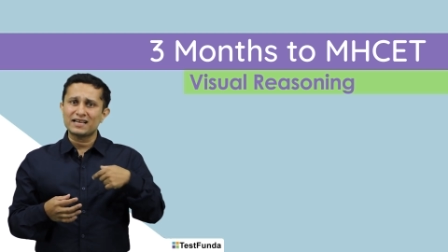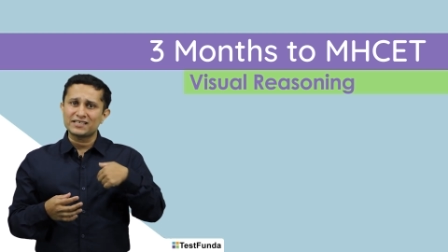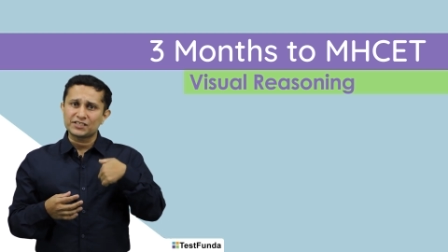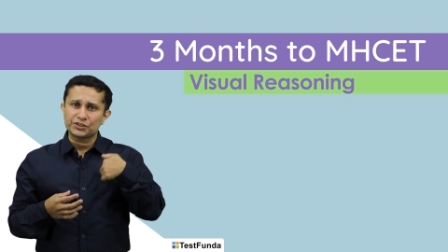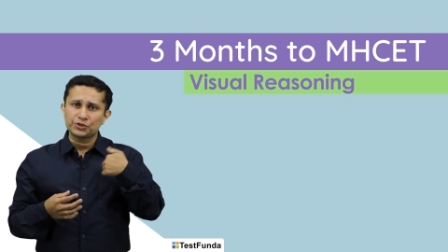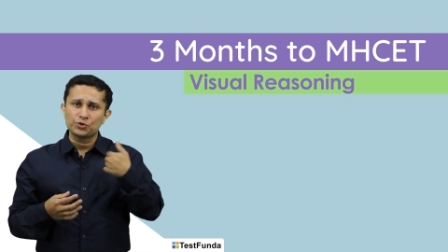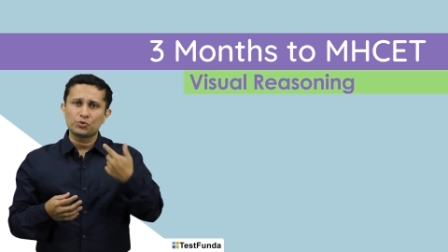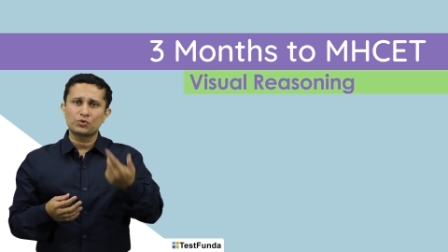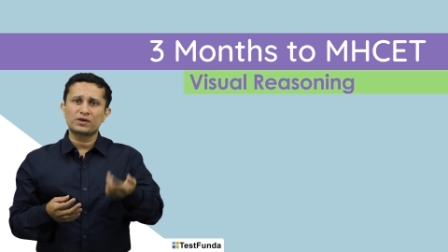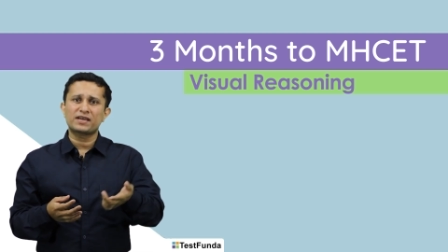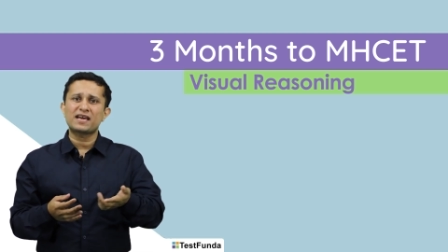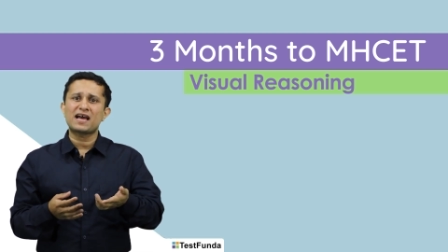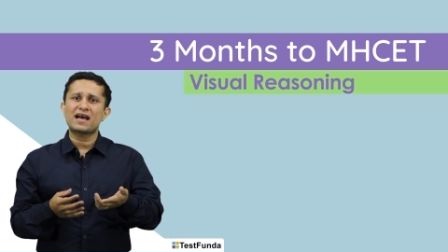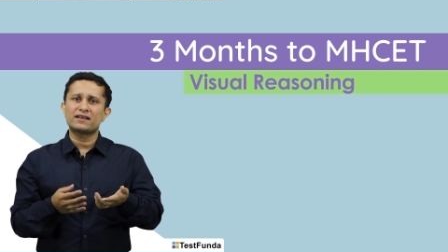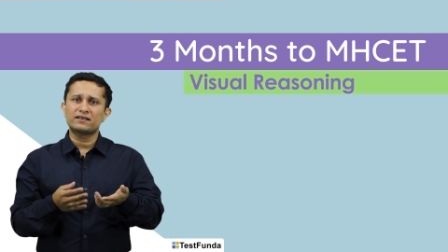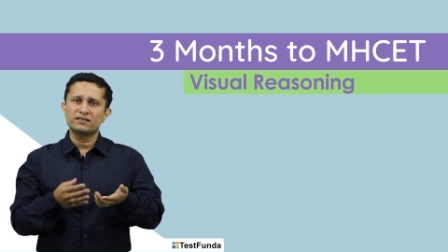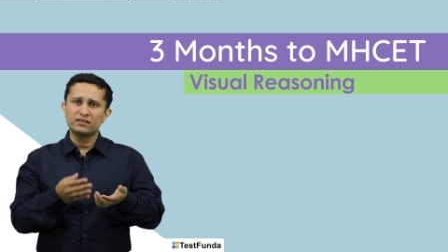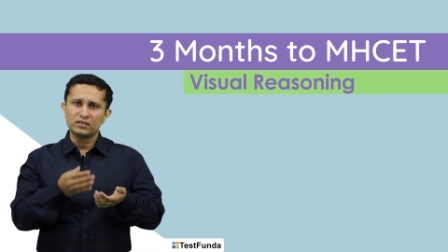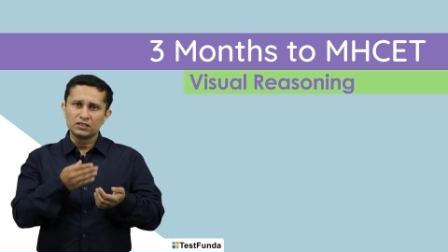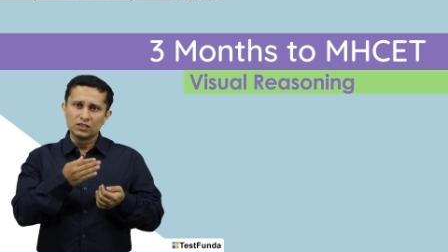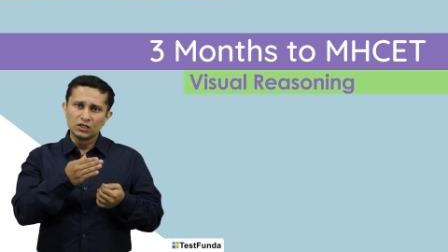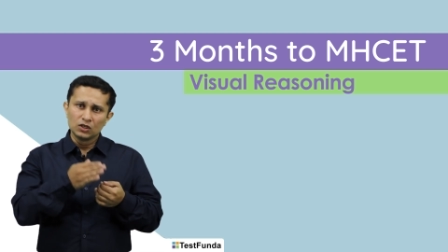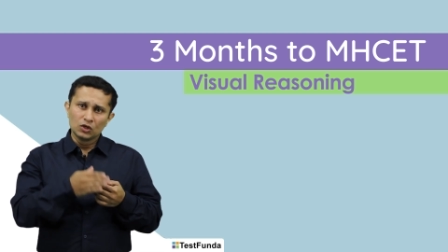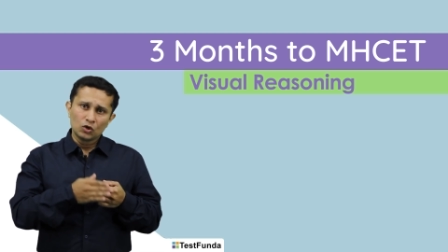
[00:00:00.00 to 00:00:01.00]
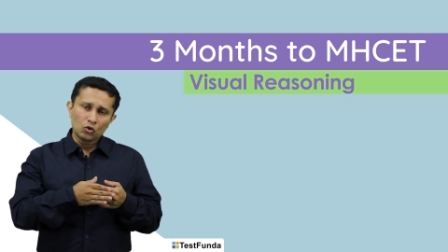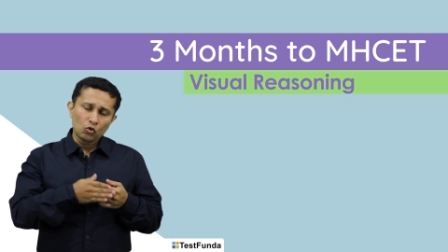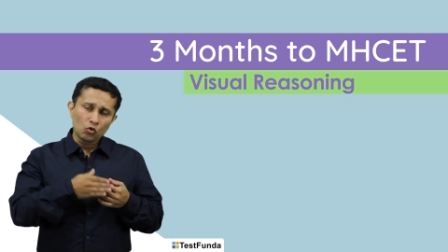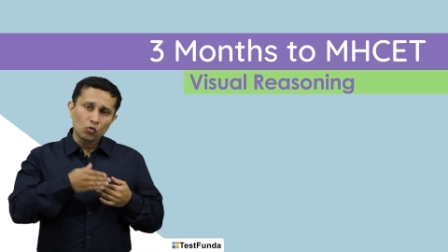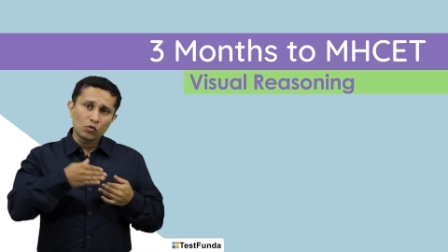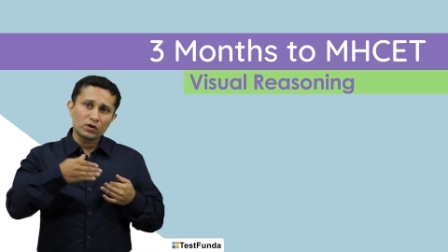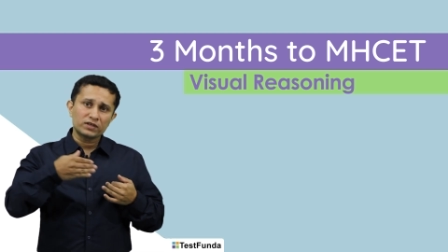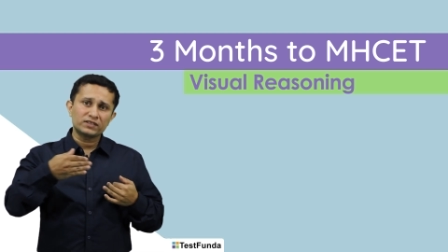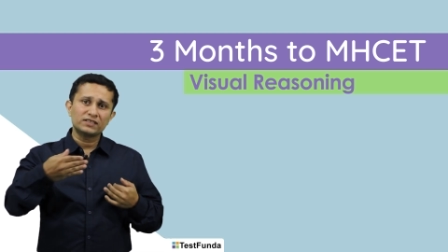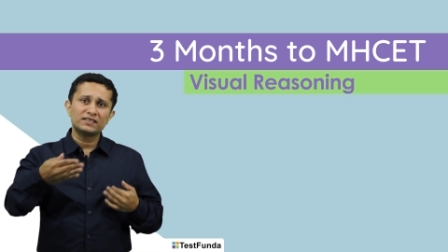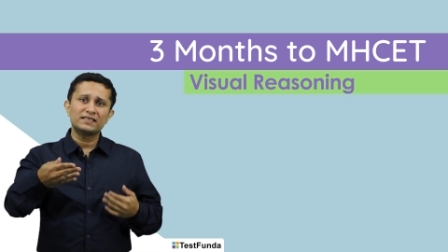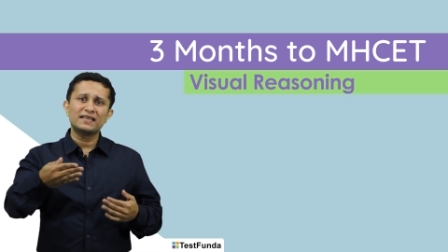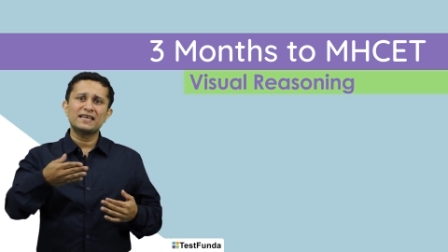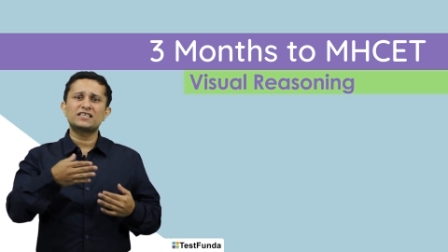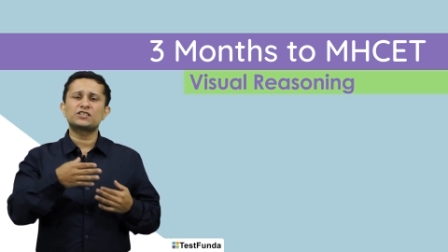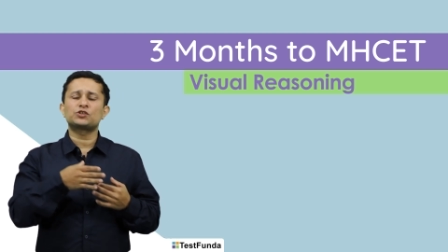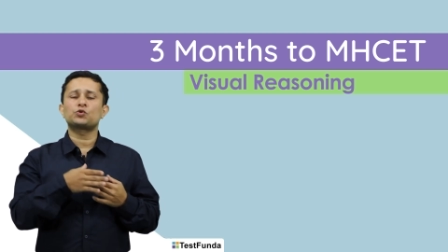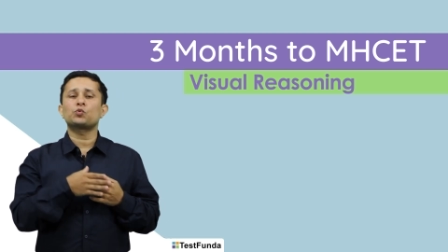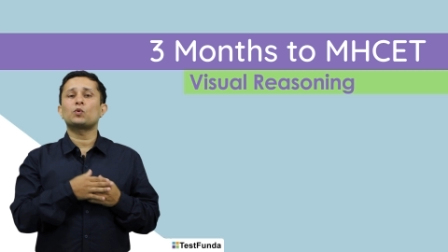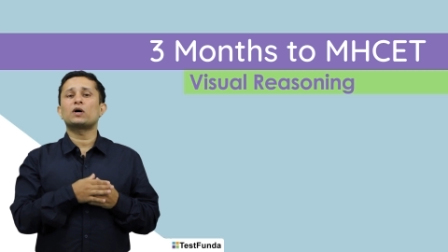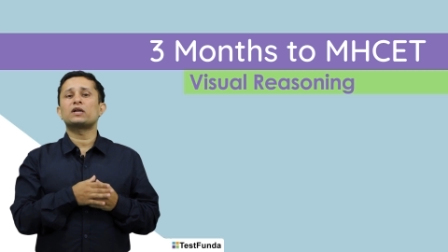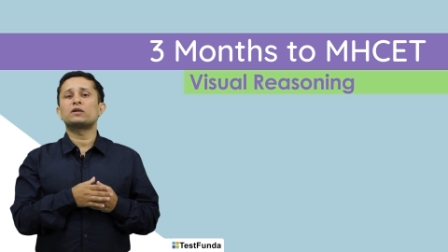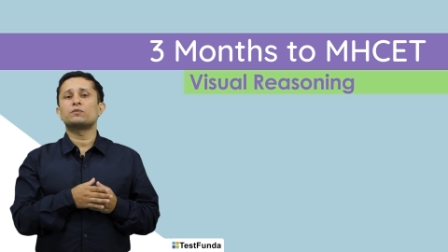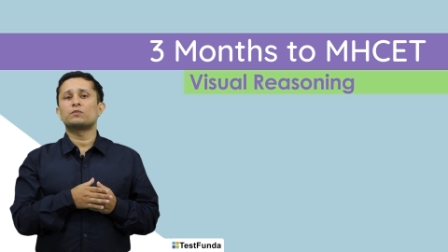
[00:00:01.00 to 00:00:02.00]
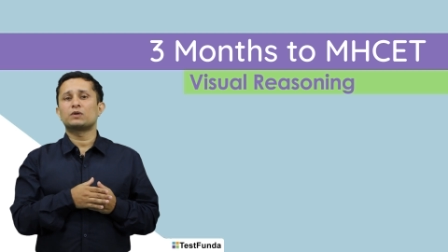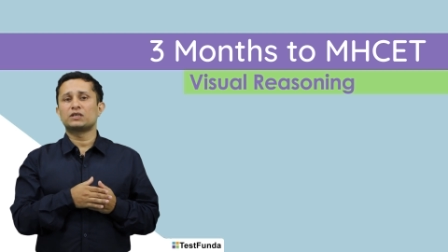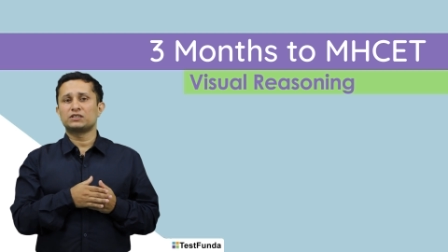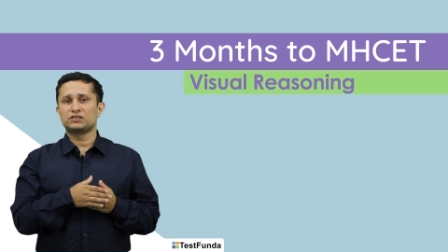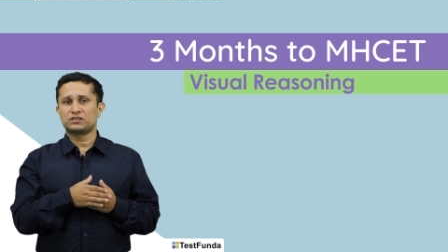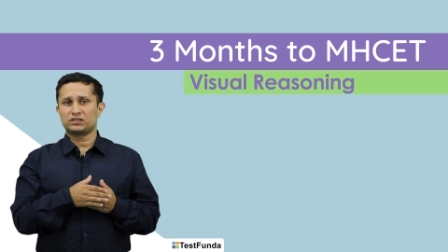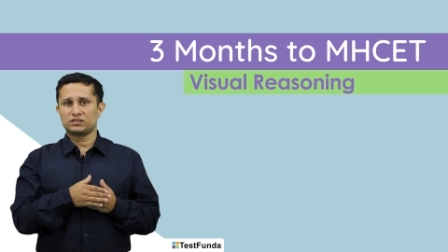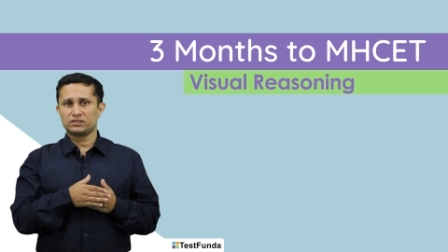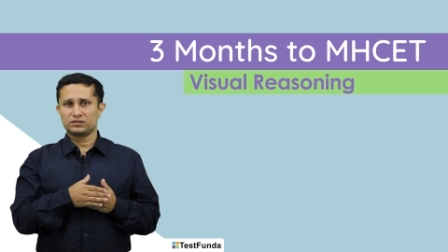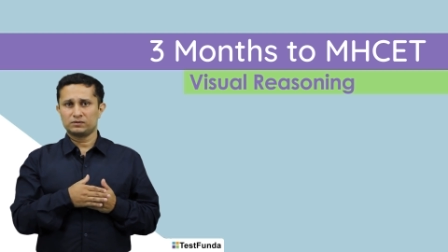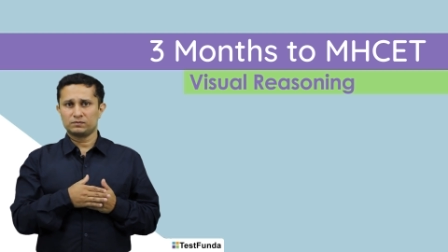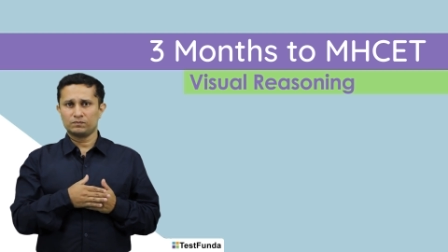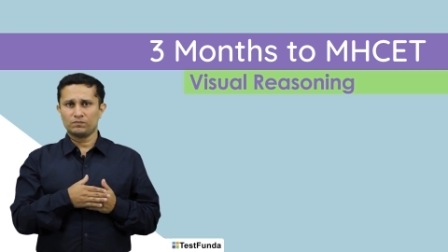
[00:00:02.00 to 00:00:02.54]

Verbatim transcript: as you can over the next 1 month.